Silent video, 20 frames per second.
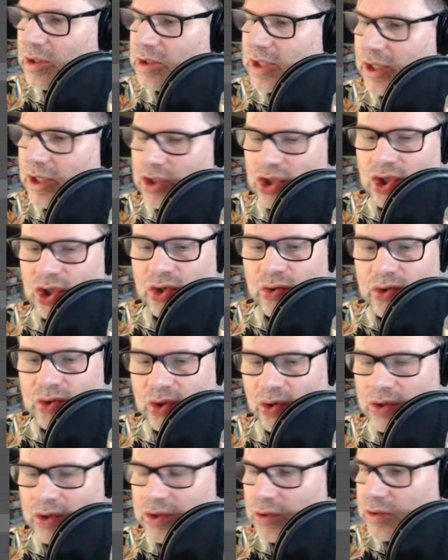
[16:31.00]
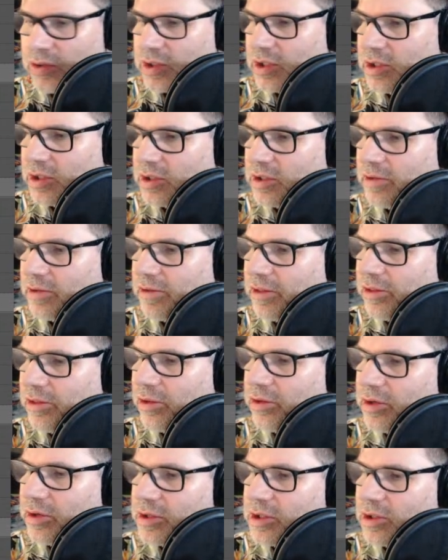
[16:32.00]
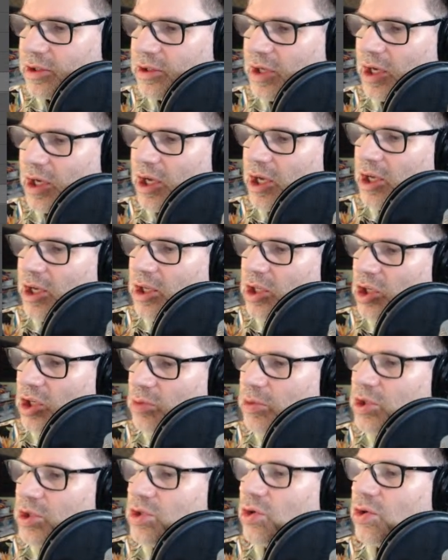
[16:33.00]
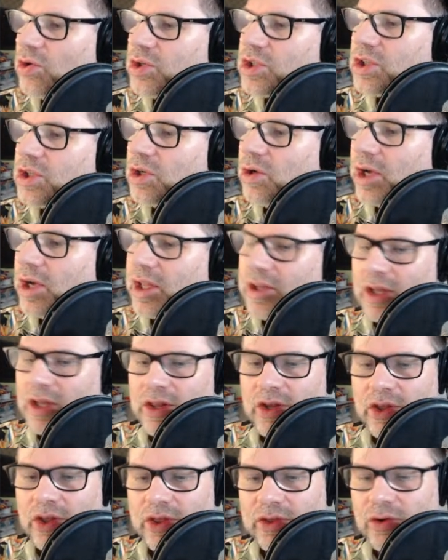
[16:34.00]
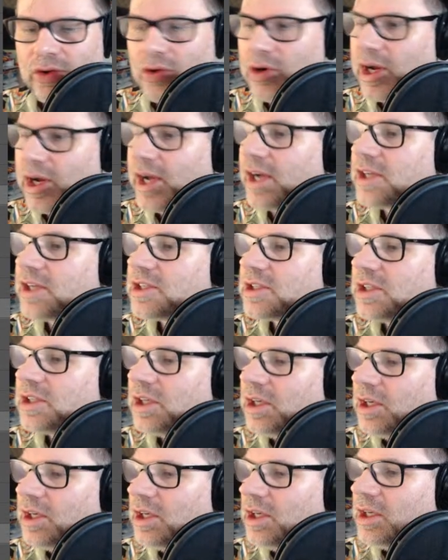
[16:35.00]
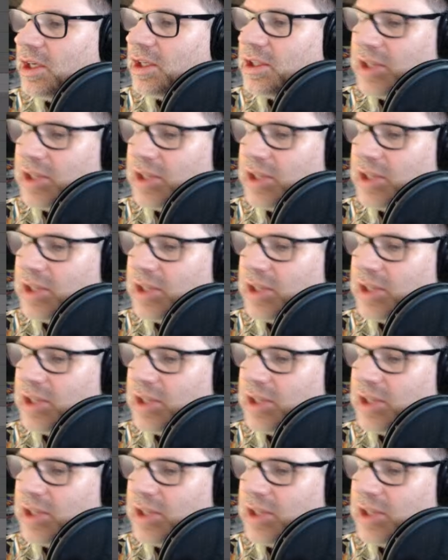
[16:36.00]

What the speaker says: like two torsos. There's the human torso, and then the thorax. Did